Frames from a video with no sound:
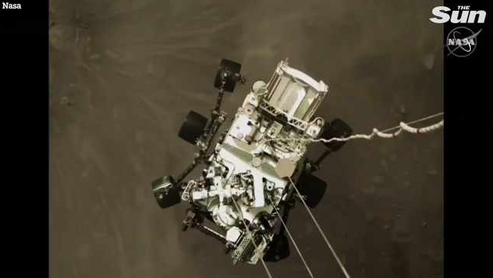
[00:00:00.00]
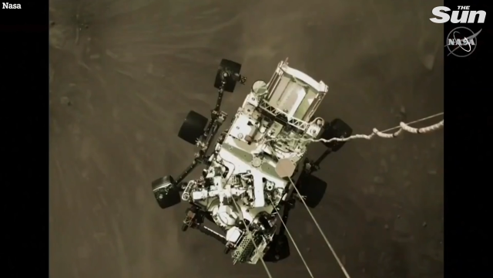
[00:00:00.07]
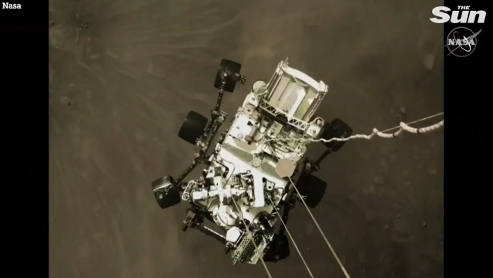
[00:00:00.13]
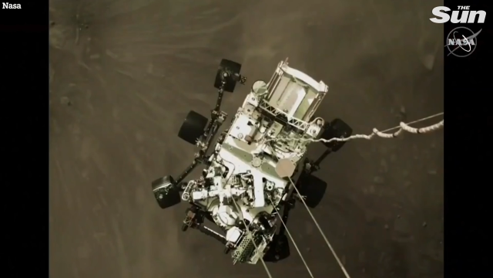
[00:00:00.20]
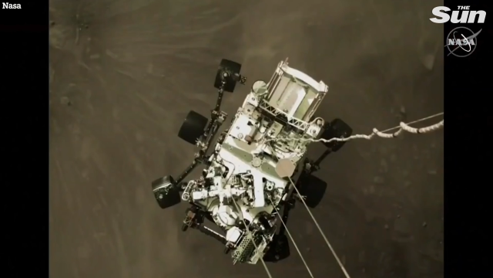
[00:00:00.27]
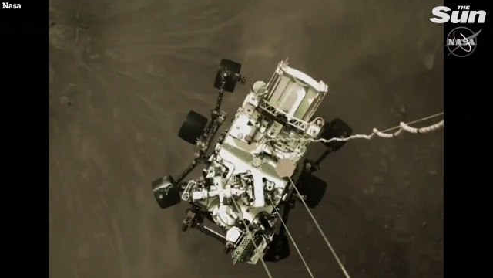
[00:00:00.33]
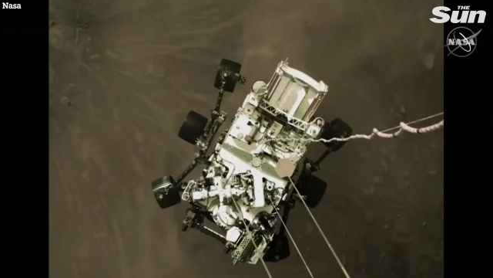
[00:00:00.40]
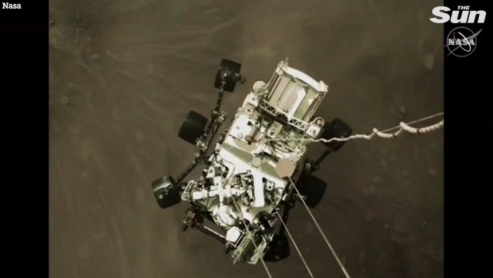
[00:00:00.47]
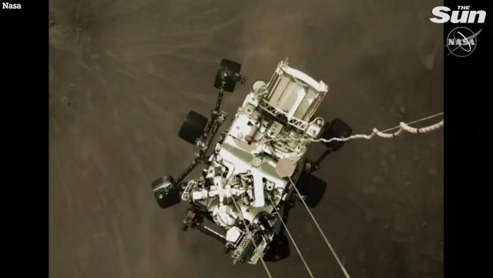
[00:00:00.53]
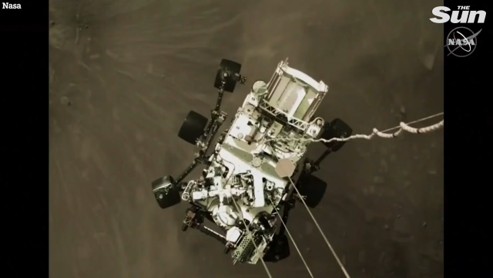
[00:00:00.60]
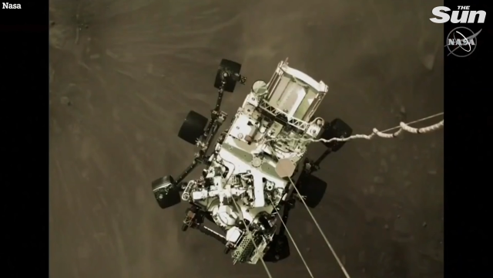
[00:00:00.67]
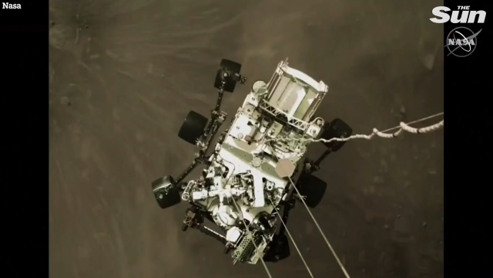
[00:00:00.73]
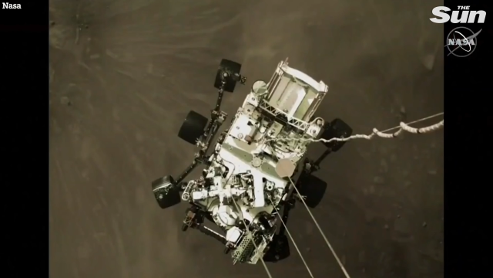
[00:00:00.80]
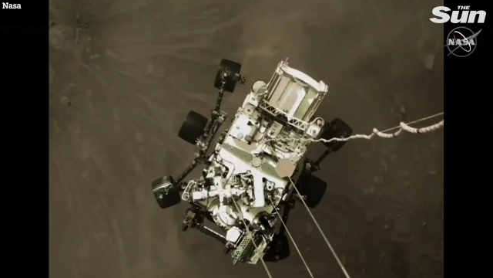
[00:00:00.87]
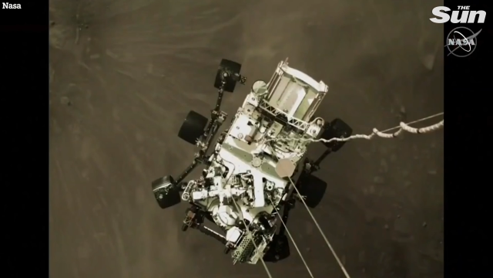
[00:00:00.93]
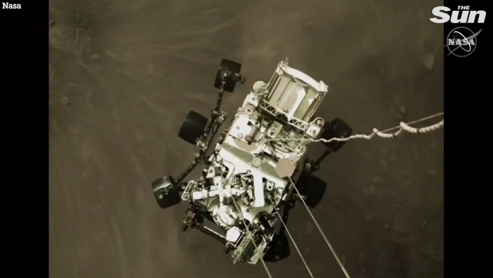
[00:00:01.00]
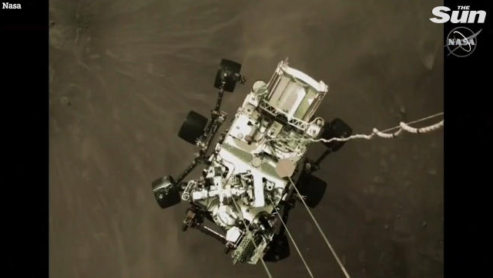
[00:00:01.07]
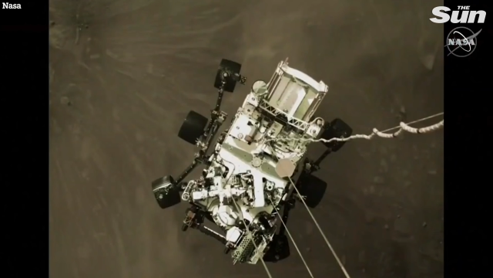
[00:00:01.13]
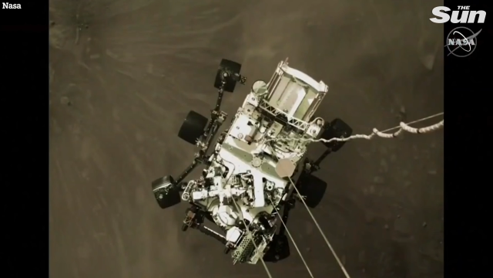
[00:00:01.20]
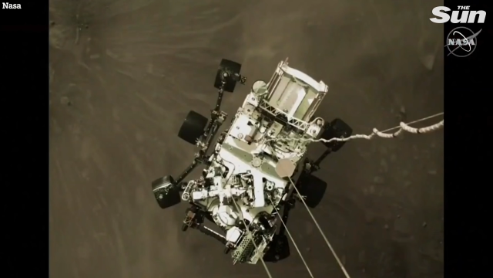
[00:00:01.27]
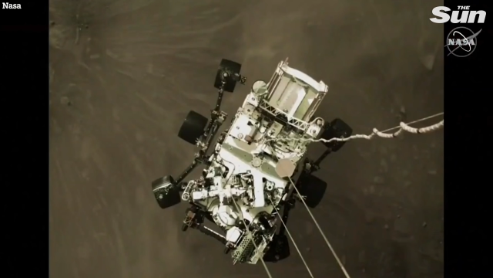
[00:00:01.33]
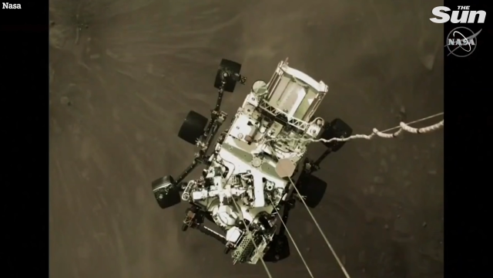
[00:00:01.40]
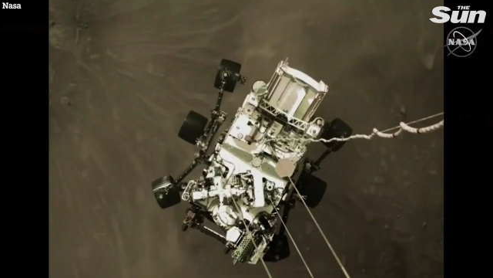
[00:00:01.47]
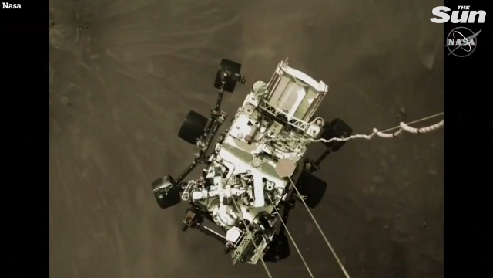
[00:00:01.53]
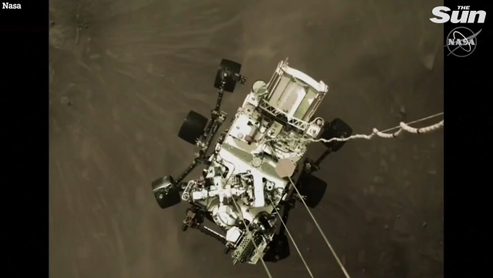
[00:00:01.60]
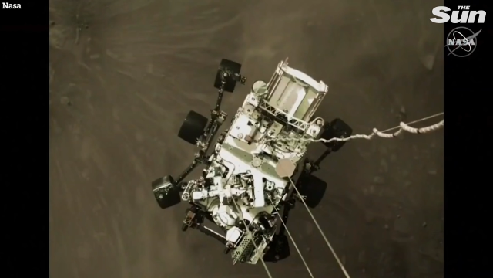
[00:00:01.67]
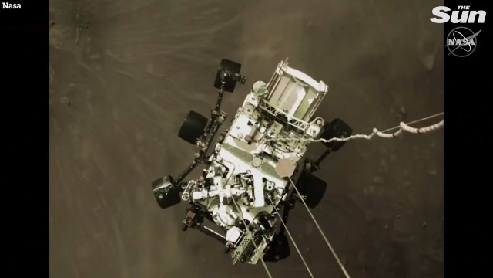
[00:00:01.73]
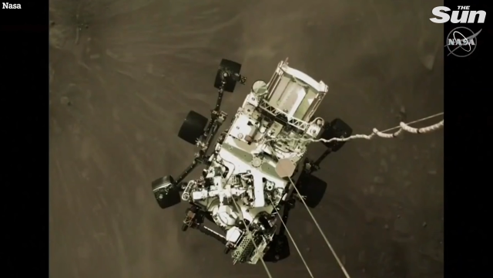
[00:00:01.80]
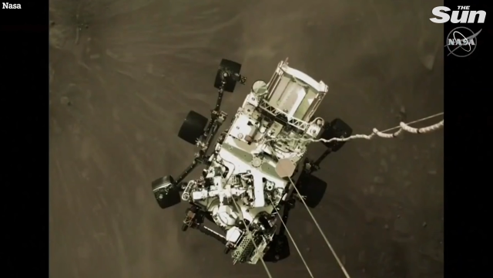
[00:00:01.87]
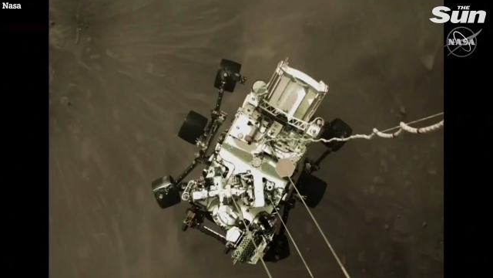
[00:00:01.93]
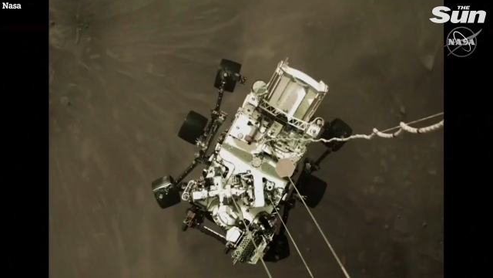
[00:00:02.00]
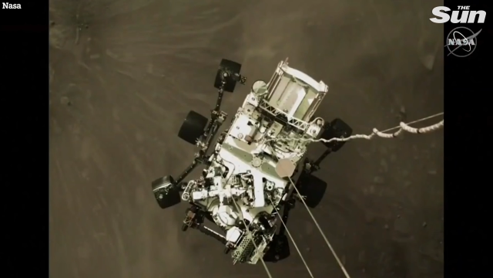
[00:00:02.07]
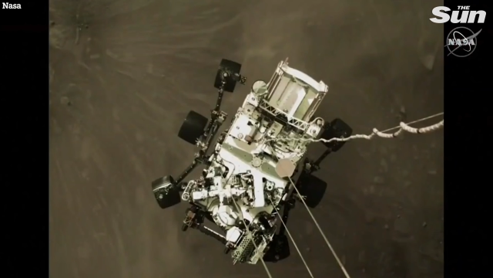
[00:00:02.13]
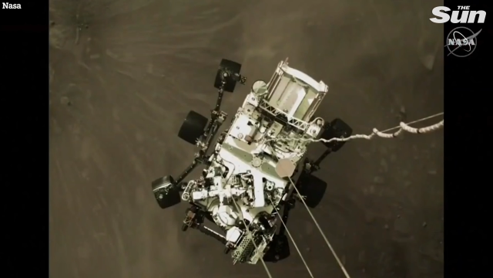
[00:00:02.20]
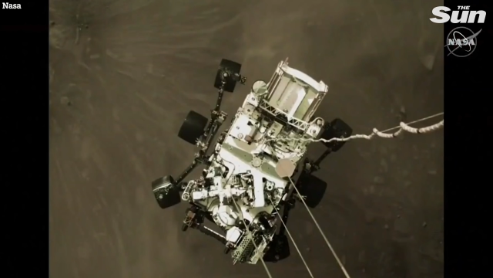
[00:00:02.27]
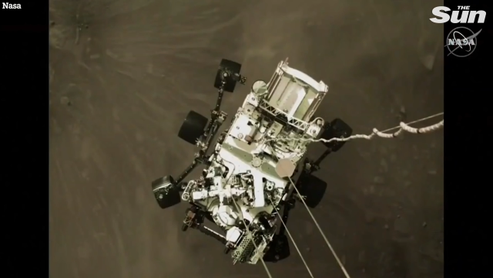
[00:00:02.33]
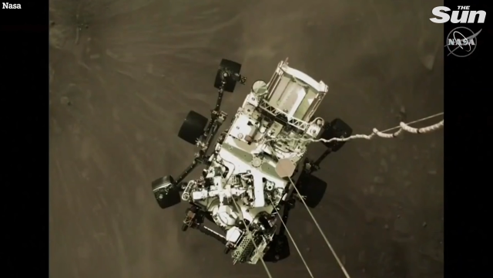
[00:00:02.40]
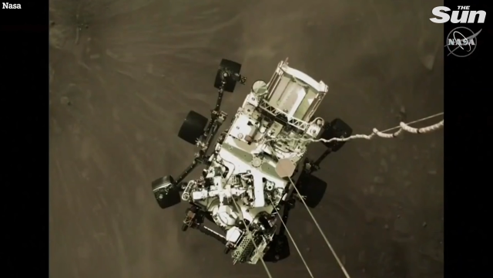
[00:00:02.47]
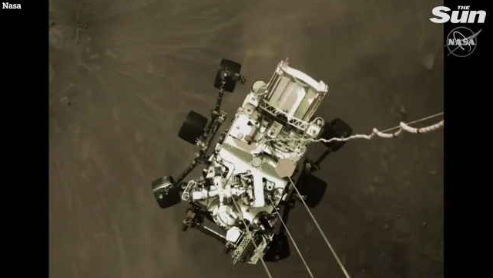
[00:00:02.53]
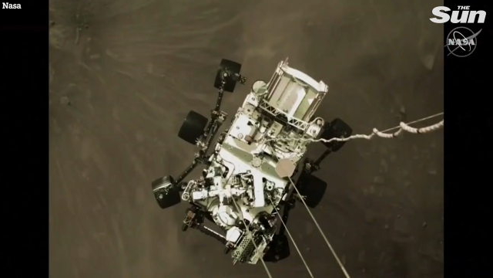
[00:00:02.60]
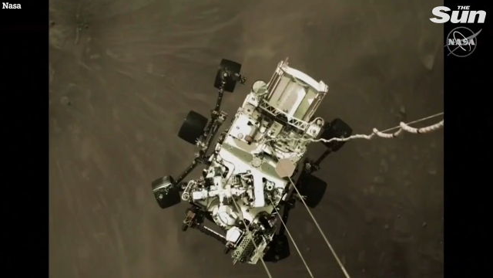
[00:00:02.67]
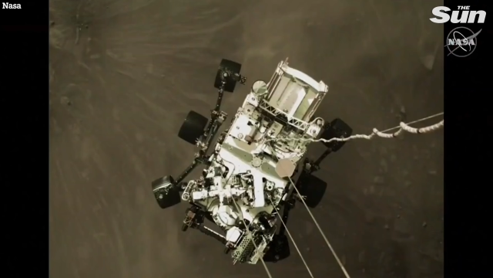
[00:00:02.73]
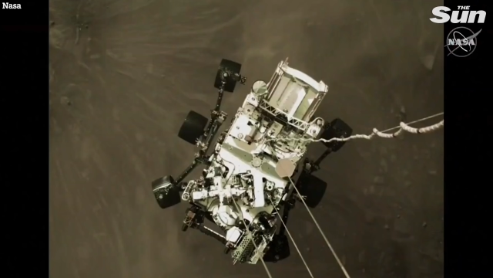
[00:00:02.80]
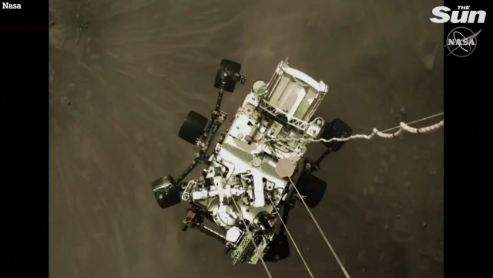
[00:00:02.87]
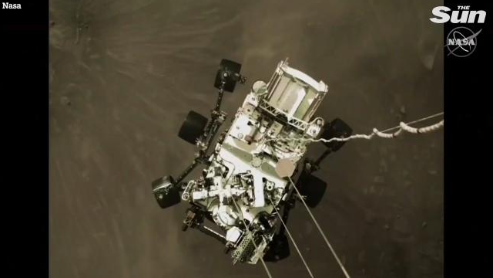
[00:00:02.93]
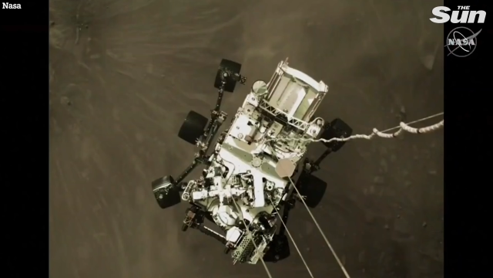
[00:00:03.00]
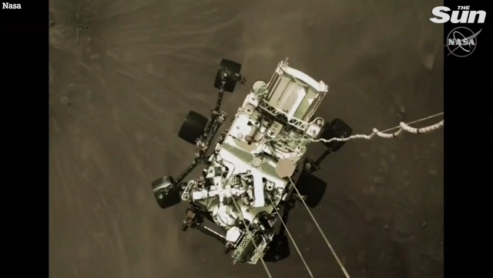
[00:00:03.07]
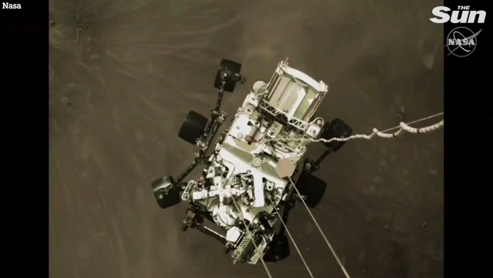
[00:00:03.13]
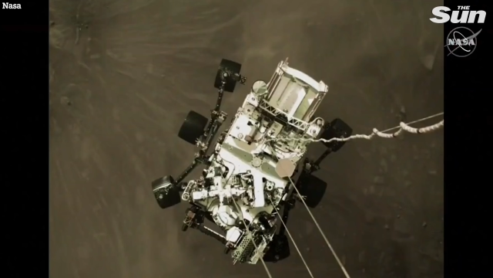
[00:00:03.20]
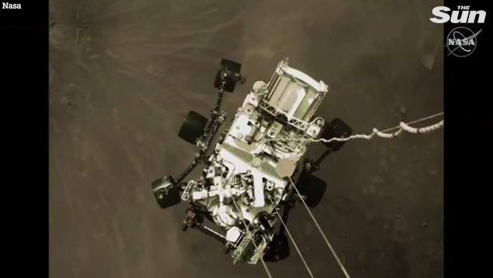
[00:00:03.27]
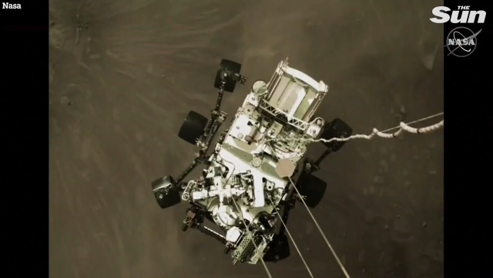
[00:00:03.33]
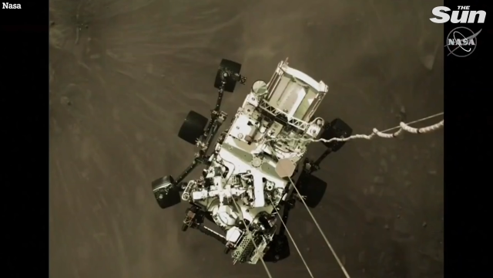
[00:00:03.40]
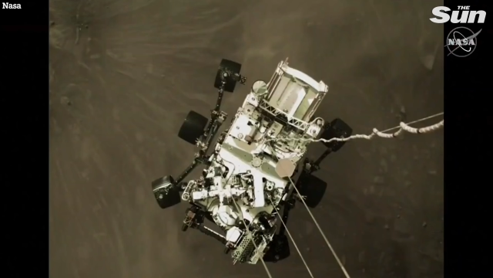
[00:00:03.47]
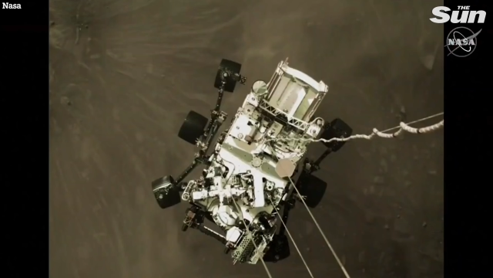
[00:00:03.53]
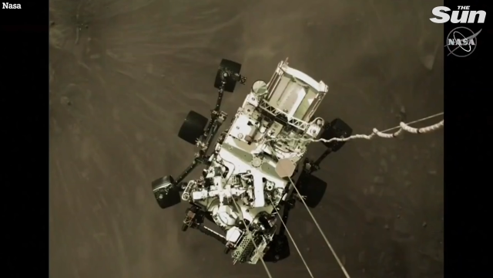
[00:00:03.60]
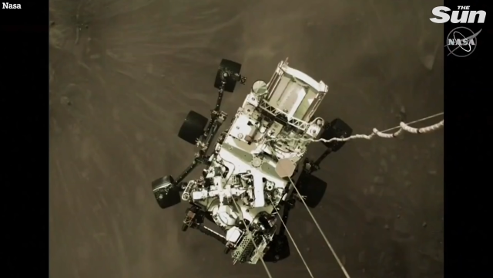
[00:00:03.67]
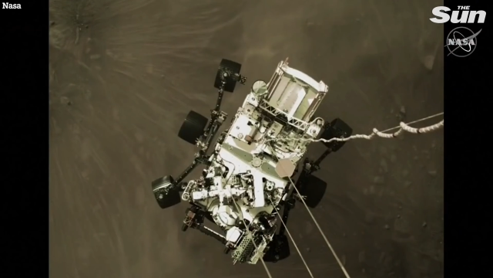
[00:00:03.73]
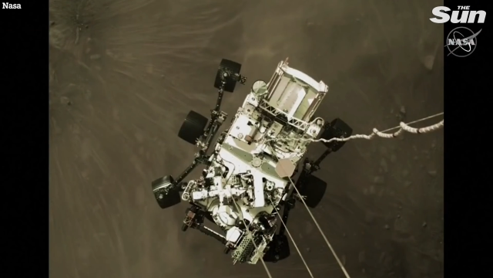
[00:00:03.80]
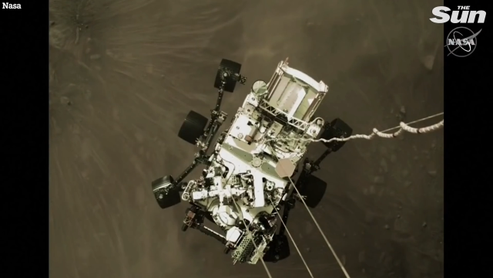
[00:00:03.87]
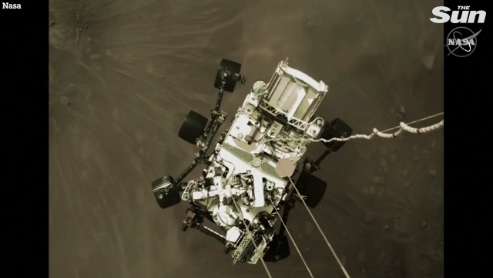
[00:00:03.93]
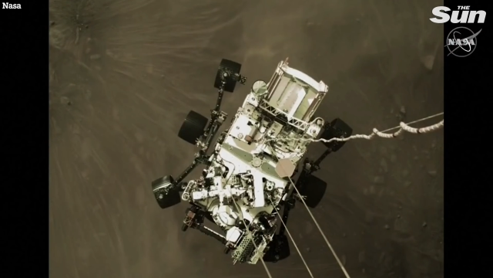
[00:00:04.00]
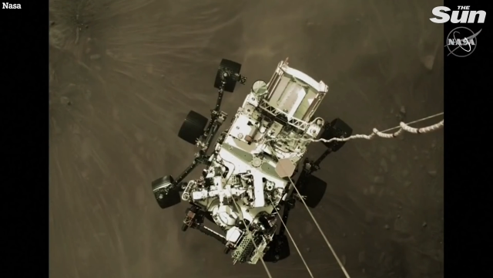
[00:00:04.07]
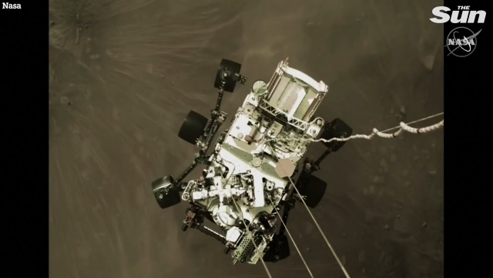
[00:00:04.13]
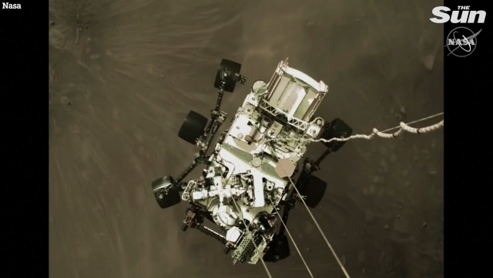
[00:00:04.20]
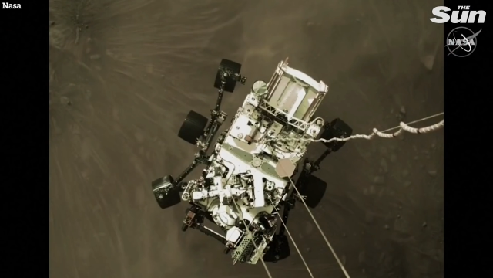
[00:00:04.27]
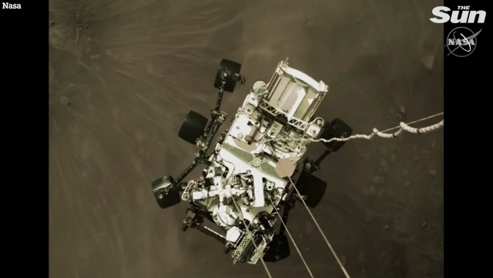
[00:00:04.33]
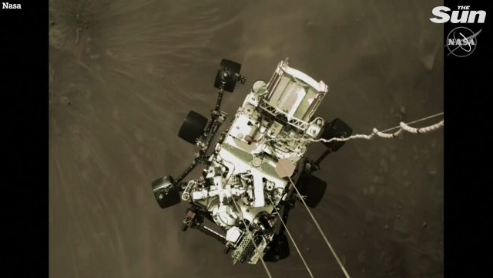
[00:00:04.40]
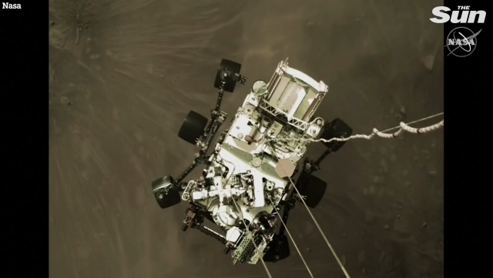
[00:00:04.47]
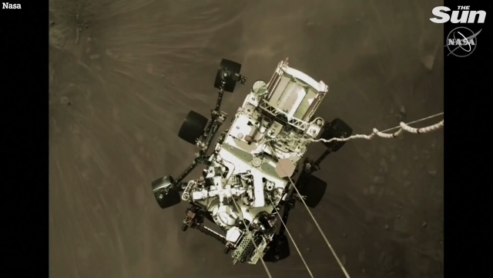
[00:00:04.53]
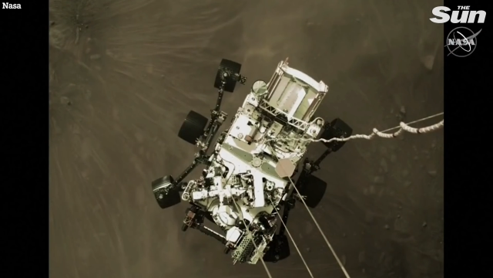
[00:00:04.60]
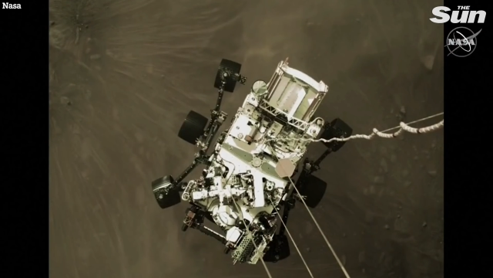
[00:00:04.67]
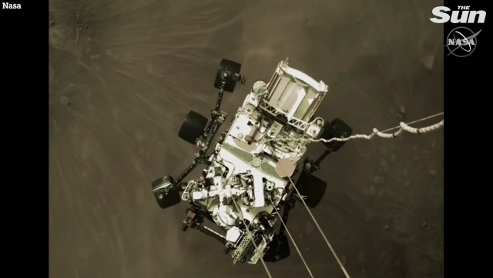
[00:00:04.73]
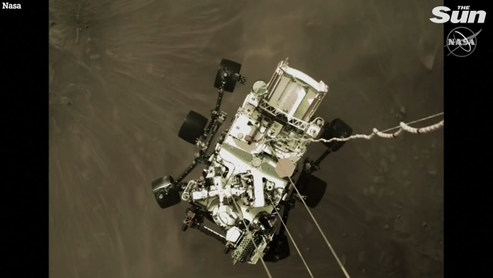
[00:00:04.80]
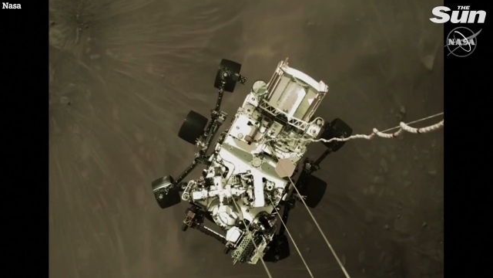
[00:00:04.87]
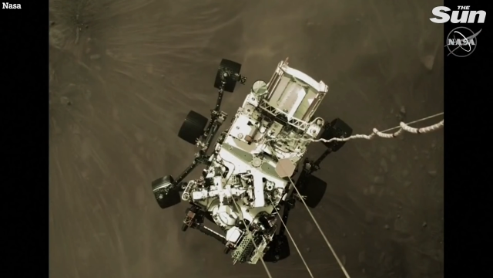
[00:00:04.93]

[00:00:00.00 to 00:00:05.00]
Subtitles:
(no speaker visible)